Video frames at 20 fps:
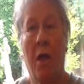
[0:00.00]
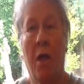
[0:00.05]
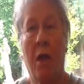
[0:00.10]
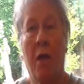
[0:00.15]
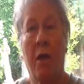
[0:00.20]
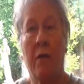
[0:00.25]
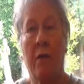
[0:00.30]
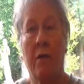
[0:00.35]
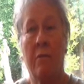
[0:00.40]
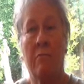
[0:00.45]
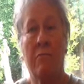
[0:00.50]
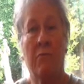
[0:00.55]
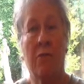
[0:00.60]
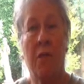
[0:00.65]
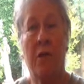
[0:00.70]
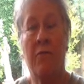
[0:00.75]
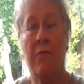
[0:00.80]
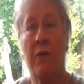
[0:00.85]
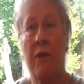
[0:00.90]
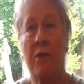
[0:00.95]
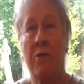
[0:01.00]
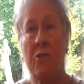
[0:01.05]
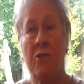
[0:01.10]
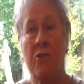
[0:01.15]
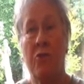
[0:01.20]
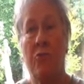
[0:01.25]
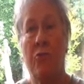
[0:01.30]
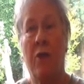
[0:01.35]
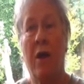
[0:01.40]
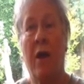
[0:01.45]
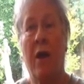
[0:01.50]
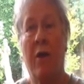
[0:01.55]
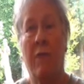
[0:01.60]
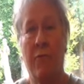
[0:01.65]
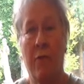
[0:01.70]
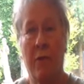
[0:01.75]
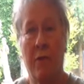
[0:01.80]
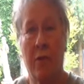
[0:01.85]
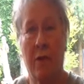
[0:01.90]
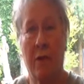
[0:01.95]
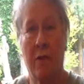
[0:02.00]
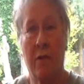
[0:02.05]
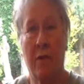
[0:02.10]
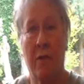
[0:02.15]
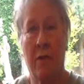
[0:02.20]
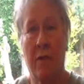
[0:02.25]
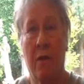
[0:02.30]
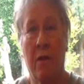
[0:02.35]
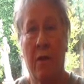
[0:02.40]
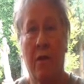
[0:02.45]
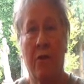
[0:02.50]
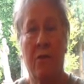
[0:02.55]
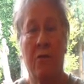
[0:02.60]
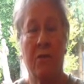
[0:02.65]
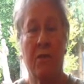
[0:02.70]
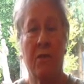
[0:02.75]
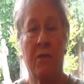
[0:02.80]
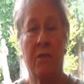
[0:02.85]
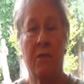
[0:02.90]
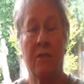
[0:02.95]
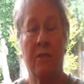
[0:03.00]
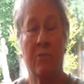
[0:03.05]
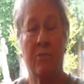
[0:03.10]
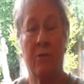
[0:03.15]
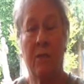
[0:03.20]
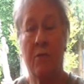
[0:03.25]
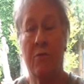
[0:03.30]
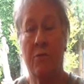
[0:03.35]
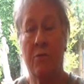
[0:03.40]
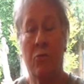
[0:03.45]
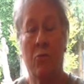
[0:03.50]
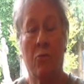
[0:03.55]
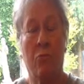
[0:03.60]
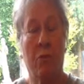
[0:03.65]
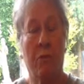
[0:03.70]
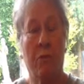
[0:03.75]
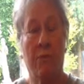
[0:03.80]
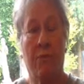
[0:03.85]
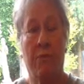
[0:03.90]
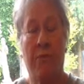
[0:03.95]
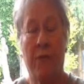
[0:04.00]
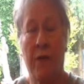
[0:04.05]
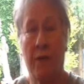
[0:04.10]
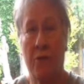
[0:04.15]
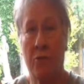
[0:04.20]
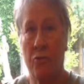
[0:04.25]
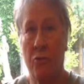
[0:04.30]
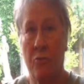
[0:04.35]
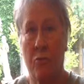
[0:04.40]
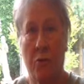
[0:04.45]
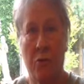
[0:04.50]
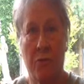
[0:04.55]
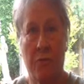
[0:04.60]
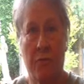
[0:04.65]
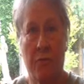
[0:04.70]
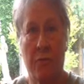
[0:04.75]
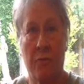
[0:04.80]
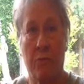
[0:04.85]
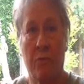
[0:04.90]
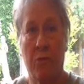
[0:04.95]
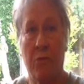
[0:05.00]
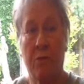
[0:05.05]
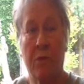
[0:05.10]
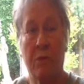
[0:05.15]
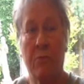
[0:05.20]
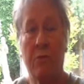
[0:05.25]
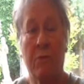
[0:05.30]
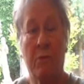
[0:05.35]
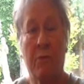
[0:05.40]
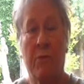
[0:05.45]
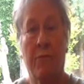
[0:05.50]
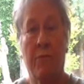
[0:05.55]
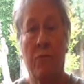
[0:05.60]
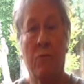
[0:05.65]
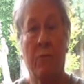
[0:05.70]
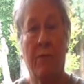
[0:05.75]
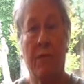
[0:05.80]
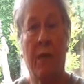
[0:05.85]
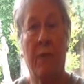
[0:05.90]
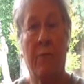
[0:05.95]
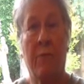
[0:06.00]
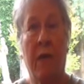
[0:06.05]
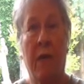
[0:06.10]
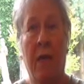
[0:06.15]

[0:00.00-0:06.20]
And Geoffrey had to do everything. And I could see sometimes it was far too much for him because he was my full-time